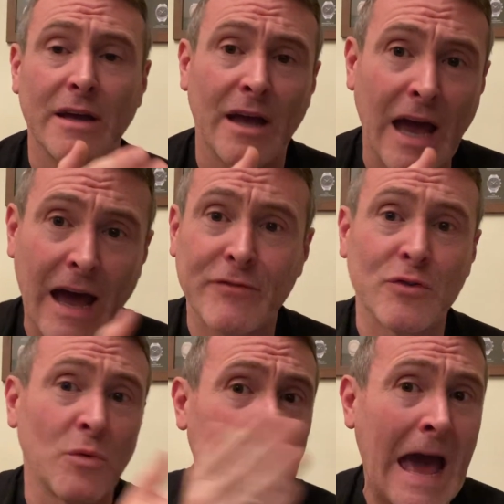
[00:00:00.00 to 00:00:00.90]
after
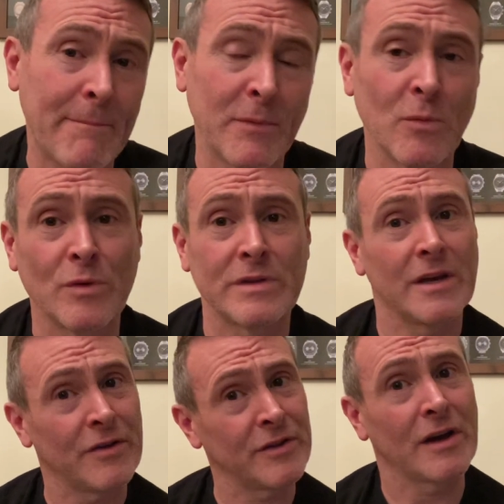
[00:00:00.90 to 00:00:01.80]
what happened with
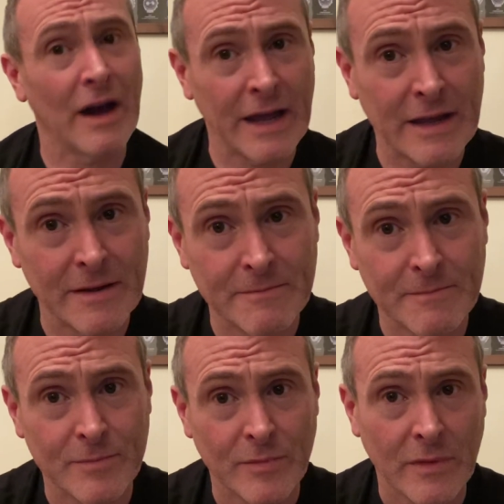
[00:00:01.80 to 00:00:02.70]
the other guy.
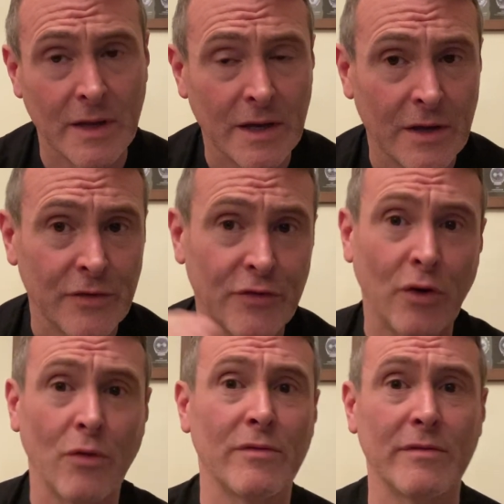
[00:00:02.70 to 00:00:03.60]

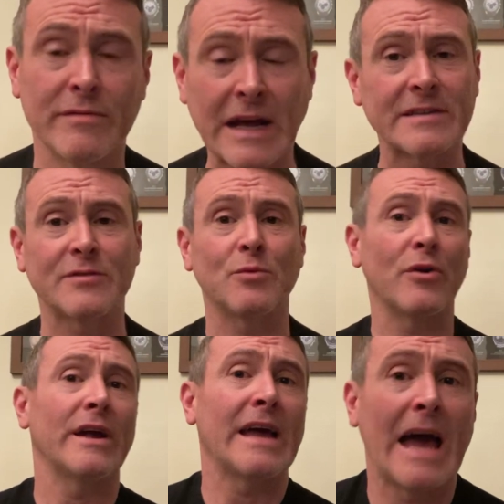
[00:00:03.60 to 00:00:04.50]
So that's
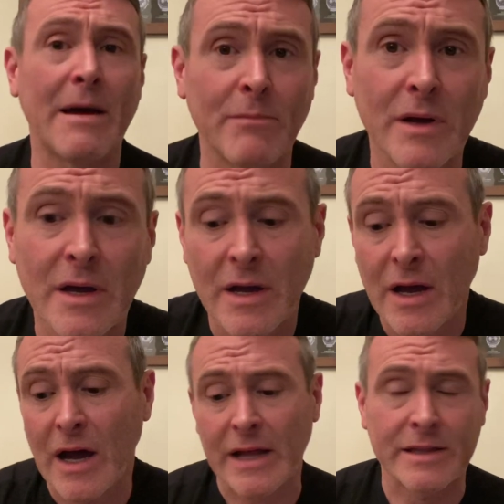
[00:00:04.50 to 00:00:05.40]
where I am
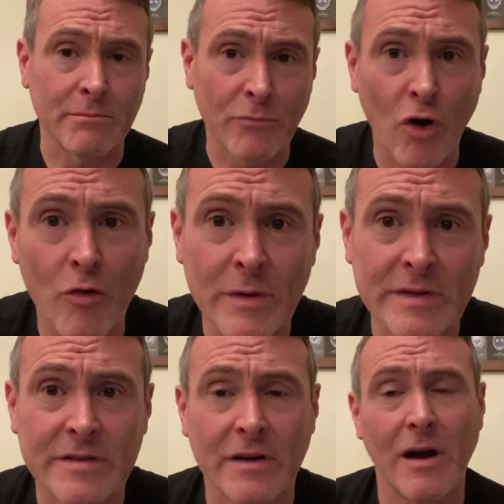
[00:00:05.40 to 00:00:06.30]
at the
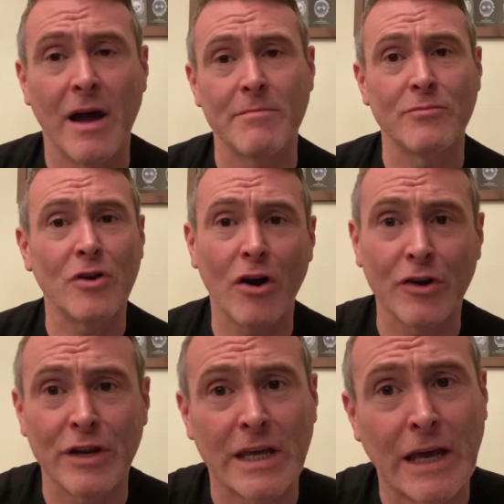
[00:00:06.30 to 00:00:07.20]
moment. I am not
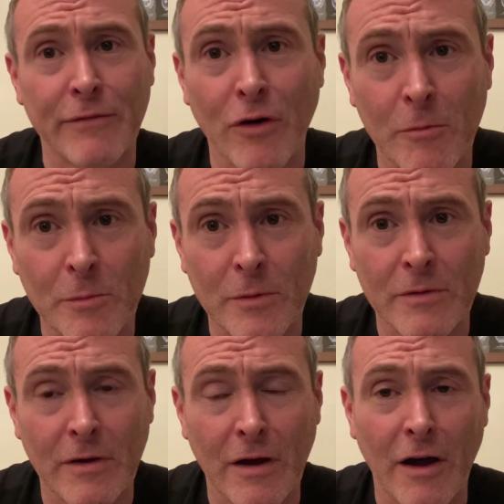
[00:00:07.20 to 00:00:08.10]
going to give up.
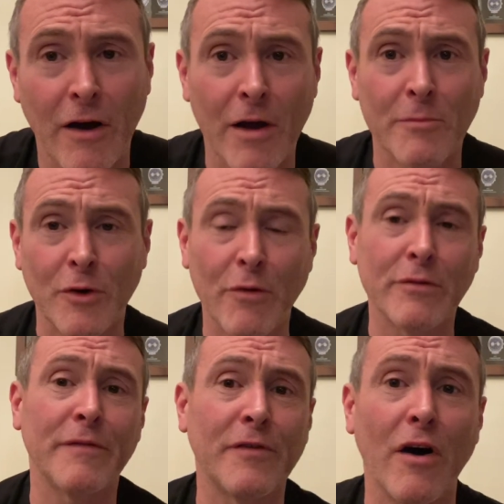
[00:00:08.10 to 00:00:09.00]
I'm going
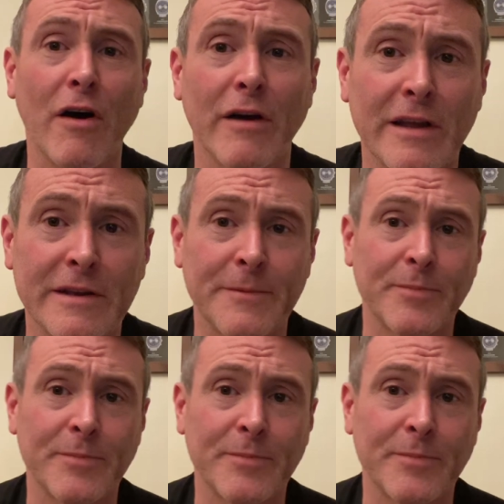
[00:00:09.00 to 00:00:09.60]
to find